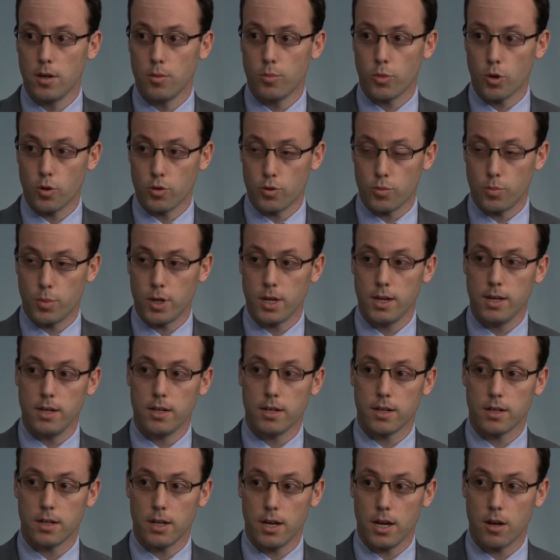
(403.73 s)
both
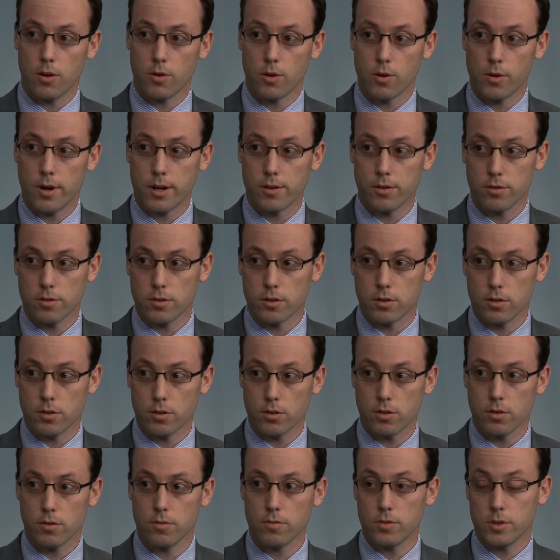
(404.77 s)
peak and area under the
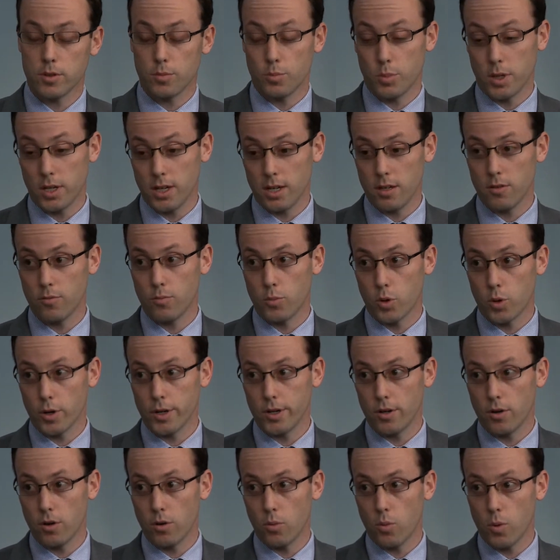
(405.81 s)
curve, with a P of
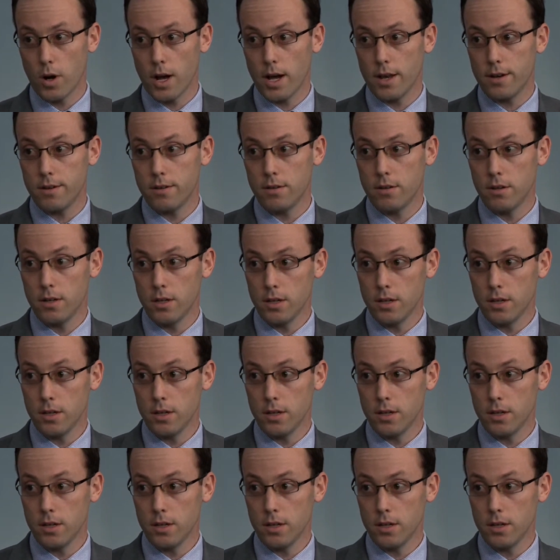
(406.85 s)
0.01